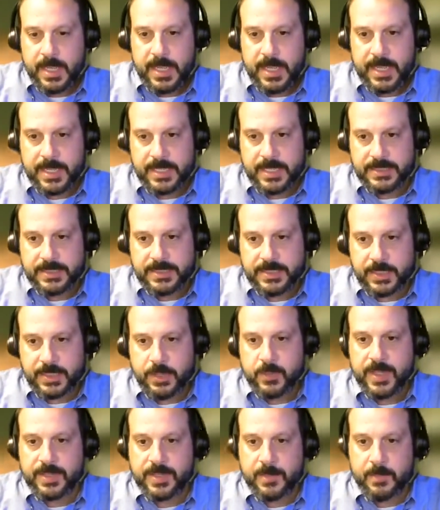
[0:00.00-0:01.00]
is you
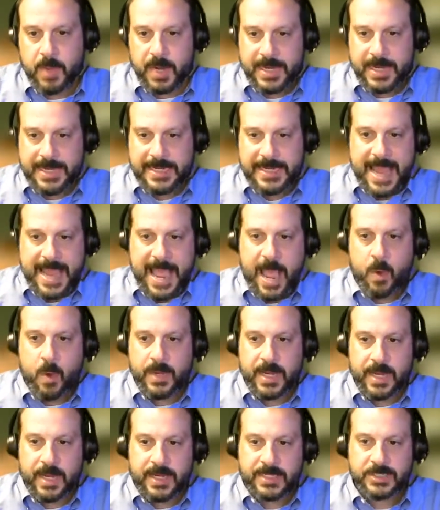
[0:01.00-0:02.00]
get the money now
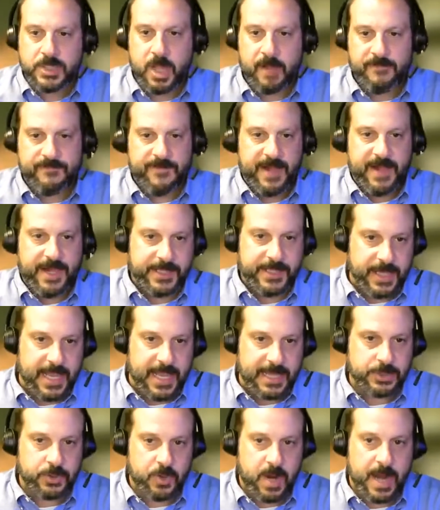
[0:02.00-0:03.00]
and it's all filed
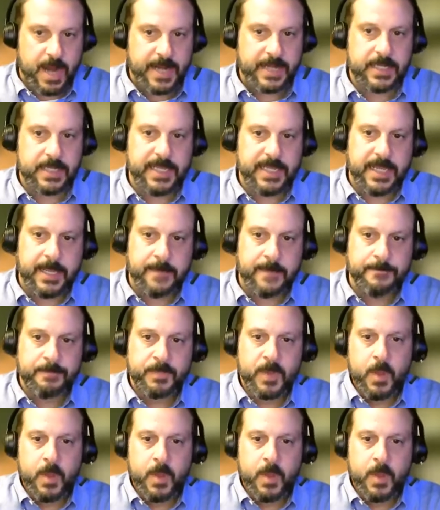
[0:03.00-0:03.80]
electronically.